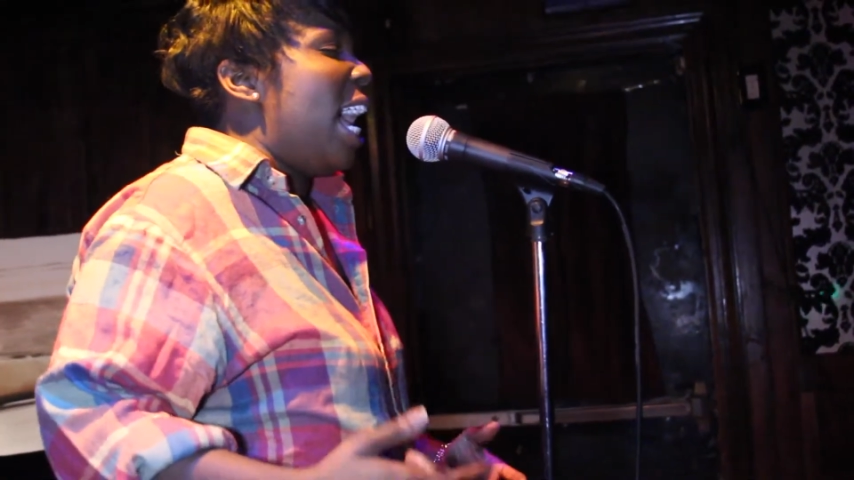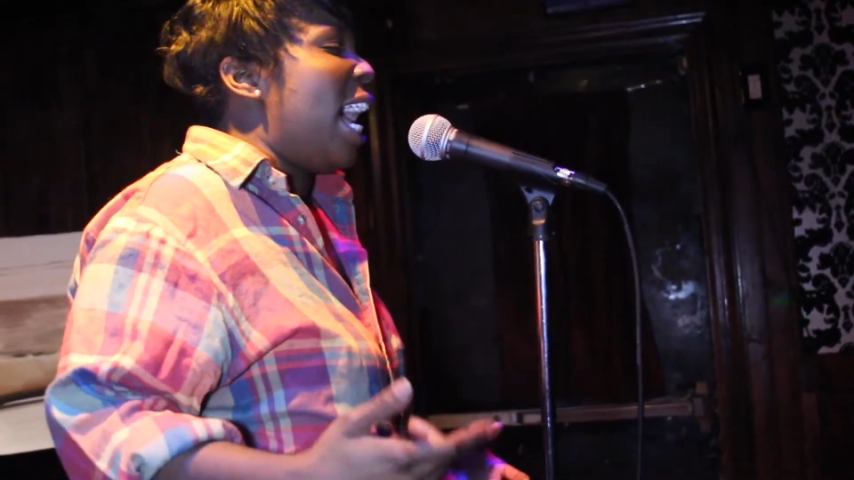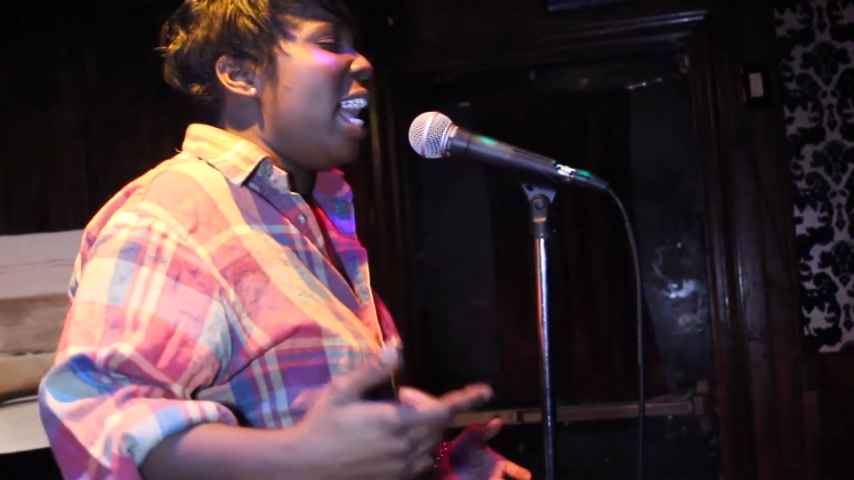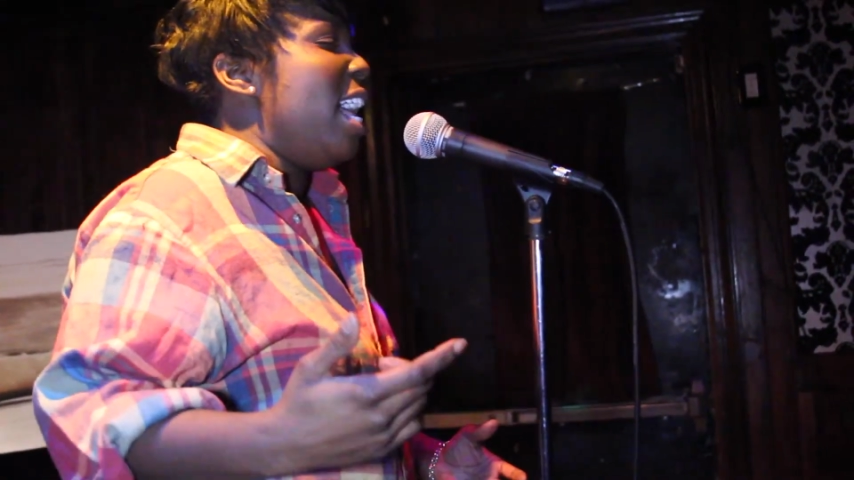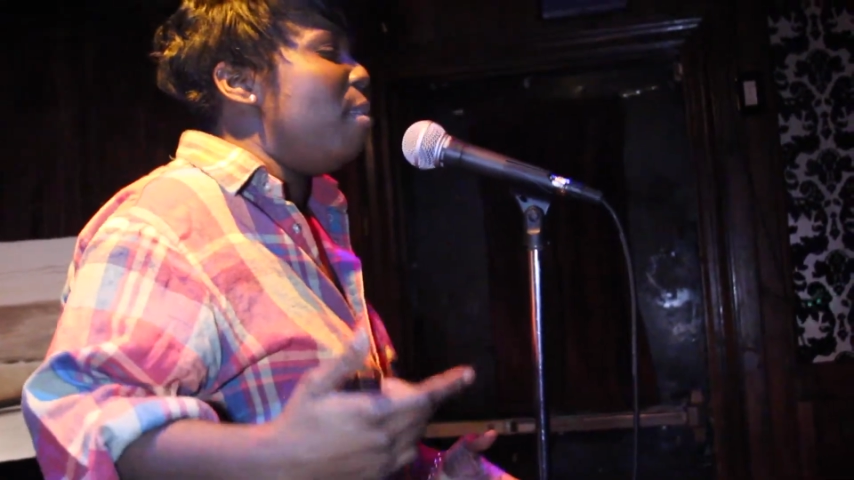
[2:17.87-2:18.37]

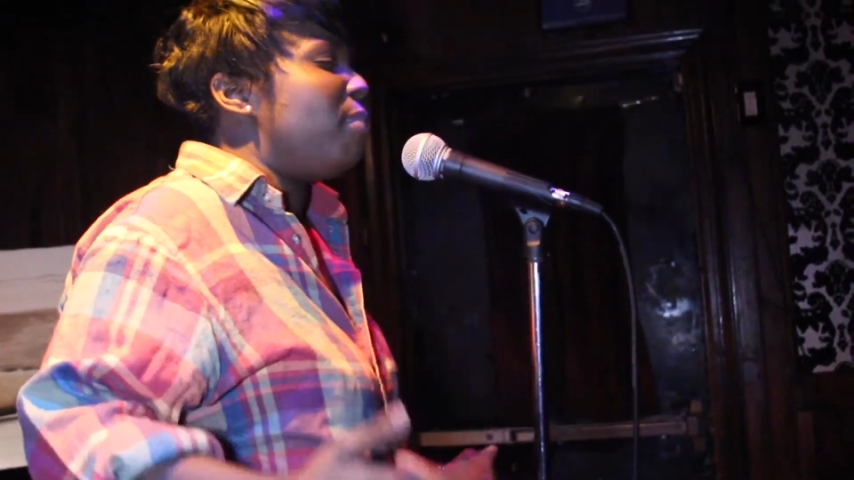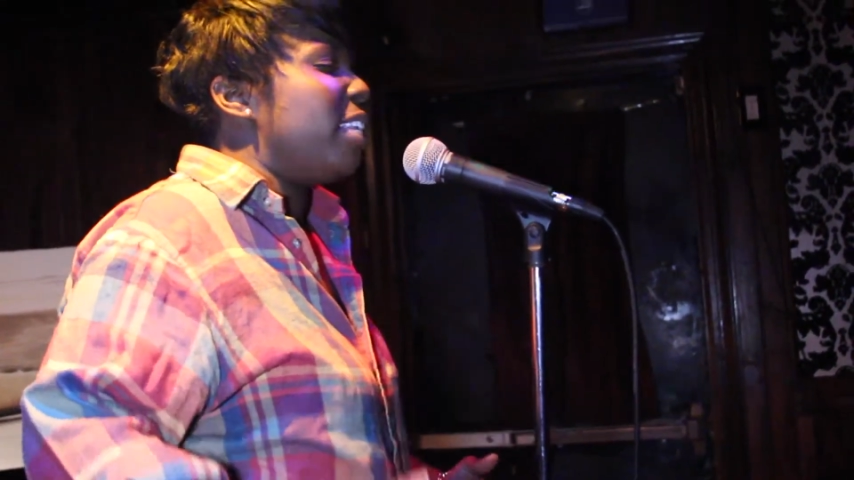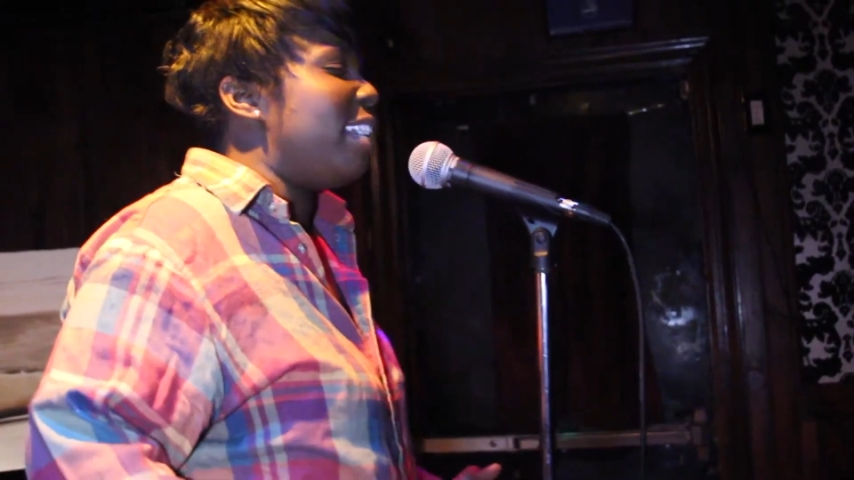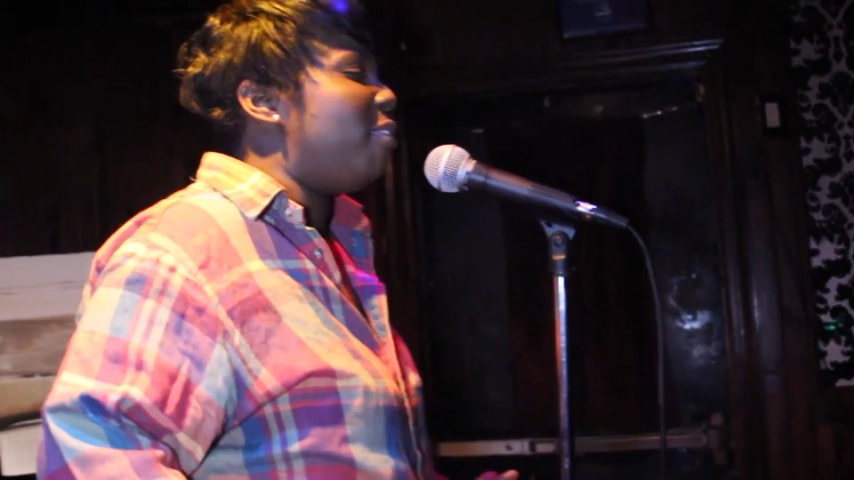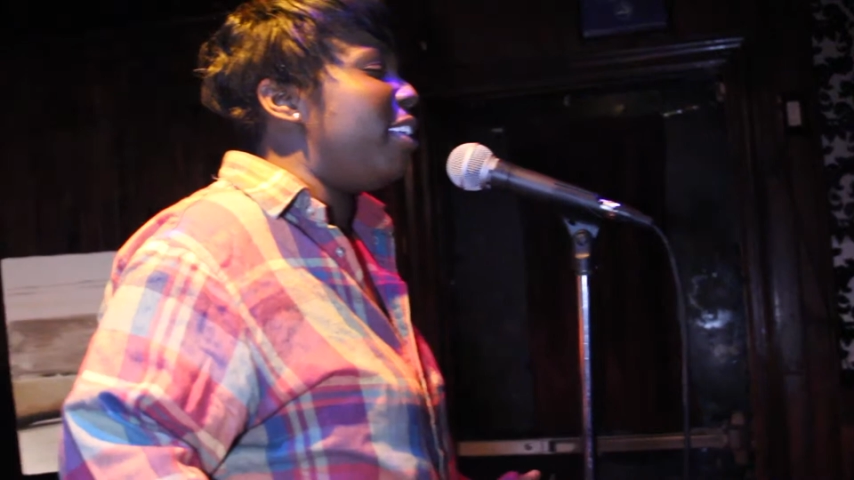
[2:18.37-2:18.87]
I am
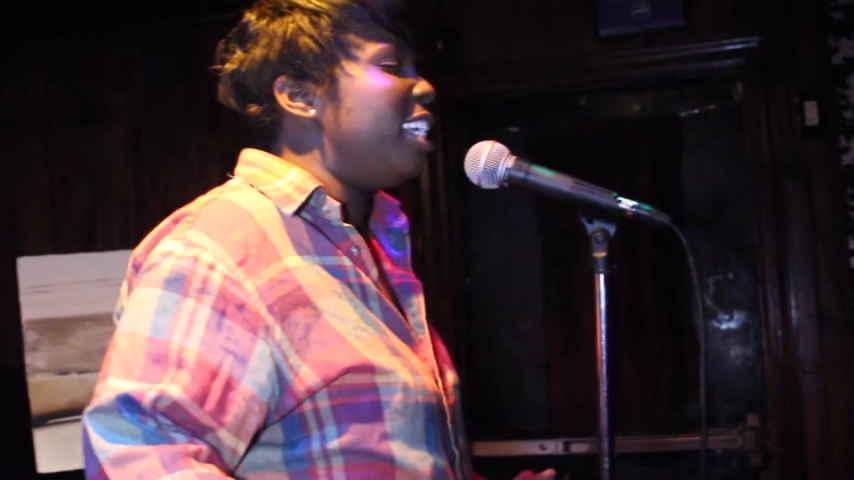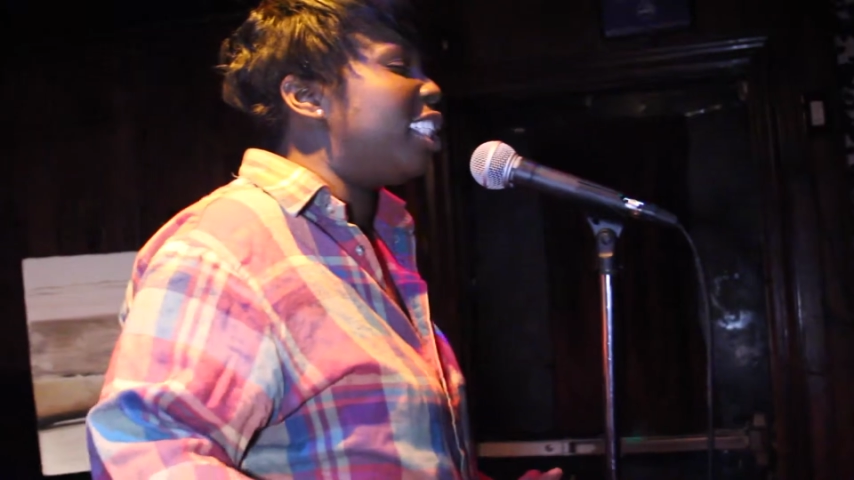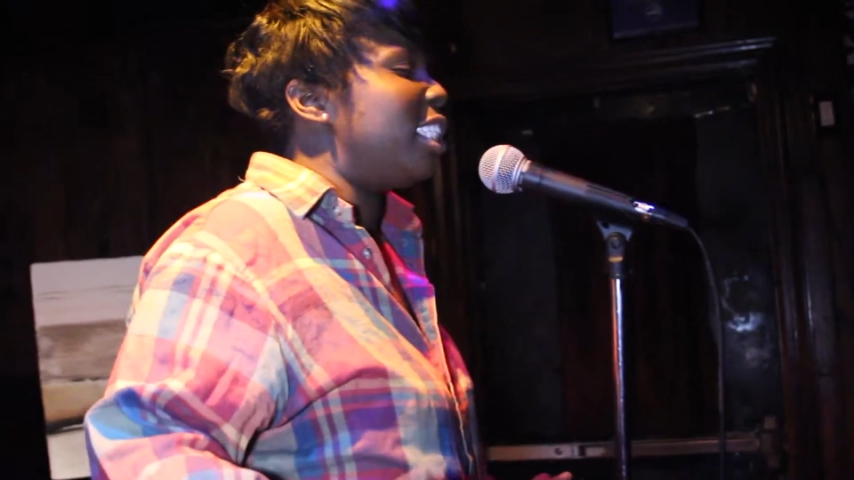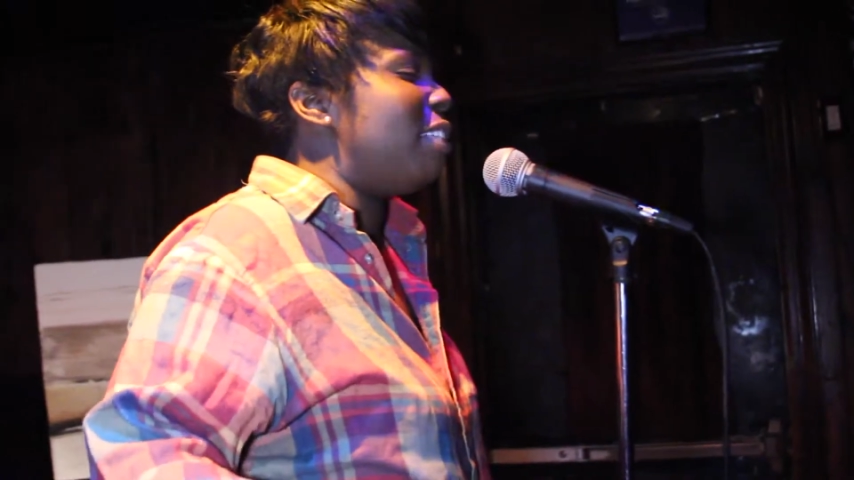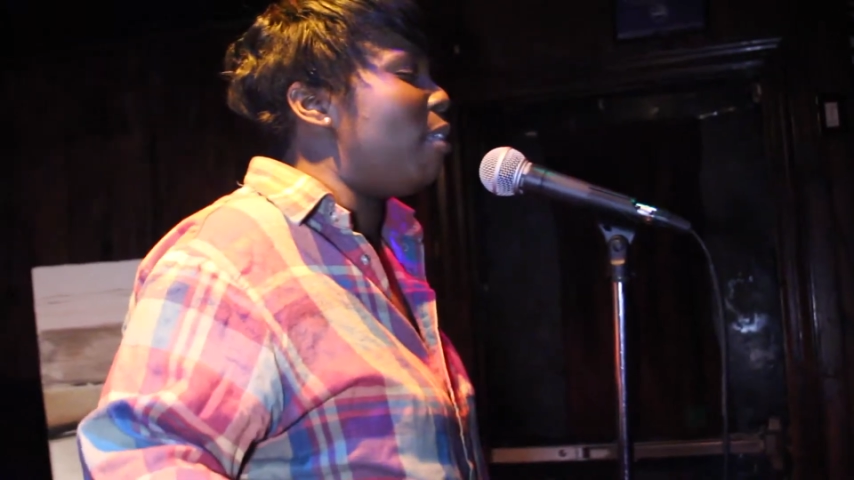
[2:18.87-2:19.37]
the
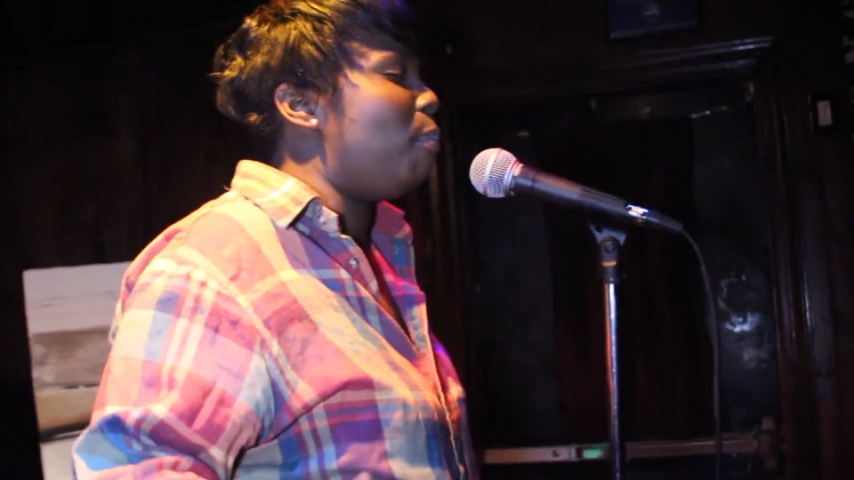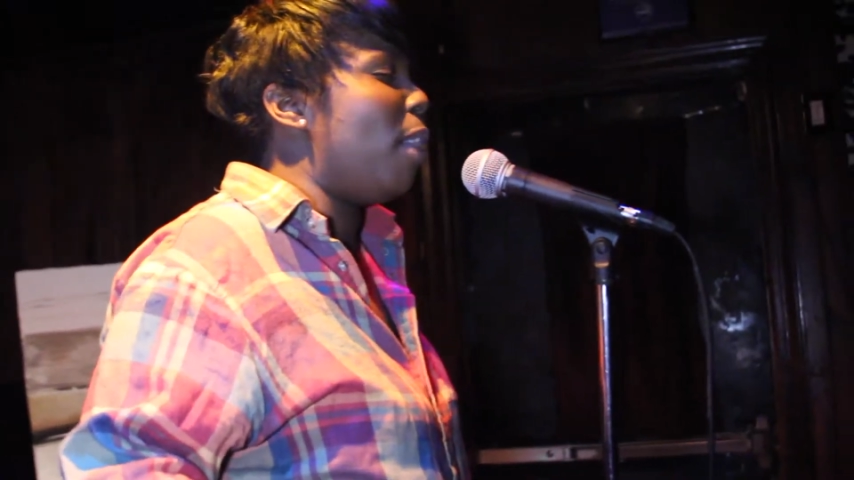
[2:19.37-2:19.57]
definition of a